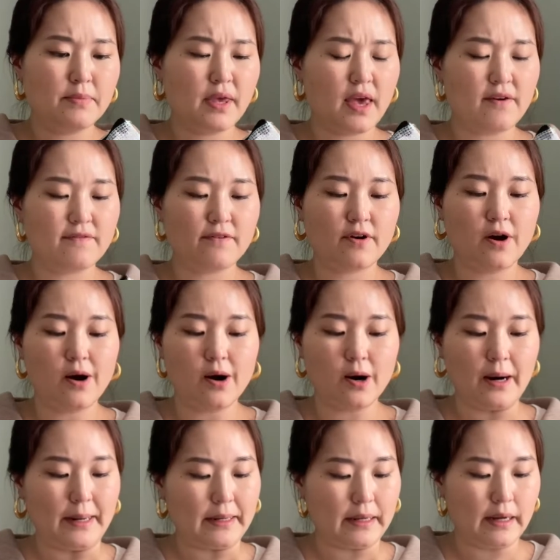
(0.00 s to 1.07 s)
gift
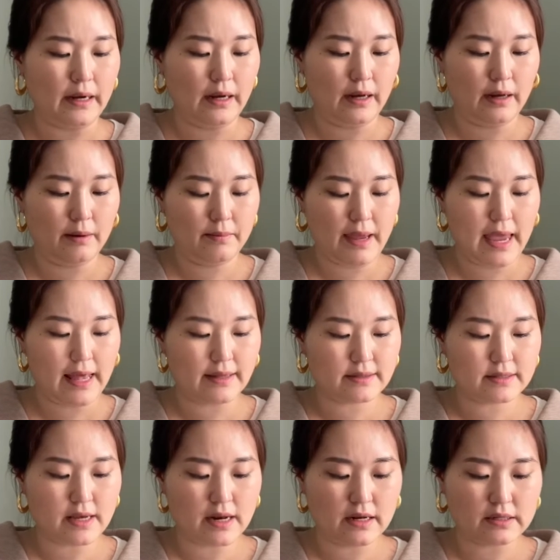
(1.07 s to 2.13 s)
card, gum, hand
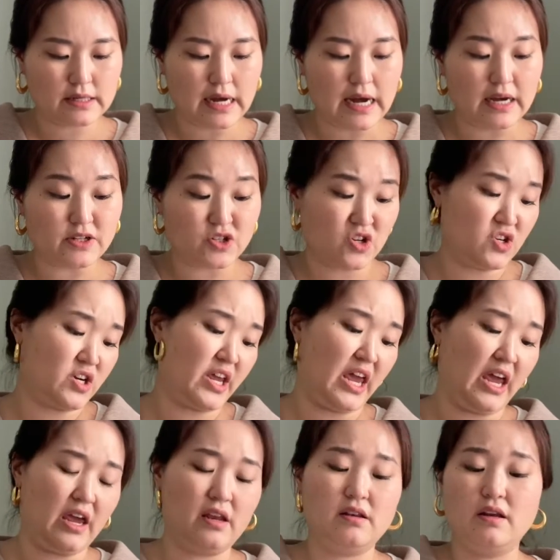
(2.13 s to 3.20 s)
sanitizer,
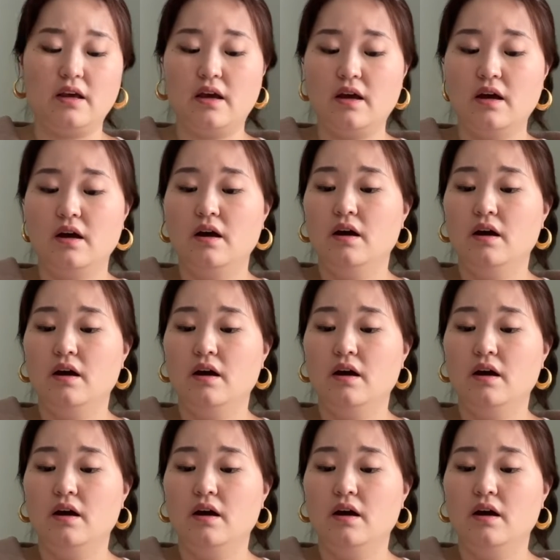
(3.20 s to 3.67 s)
candy,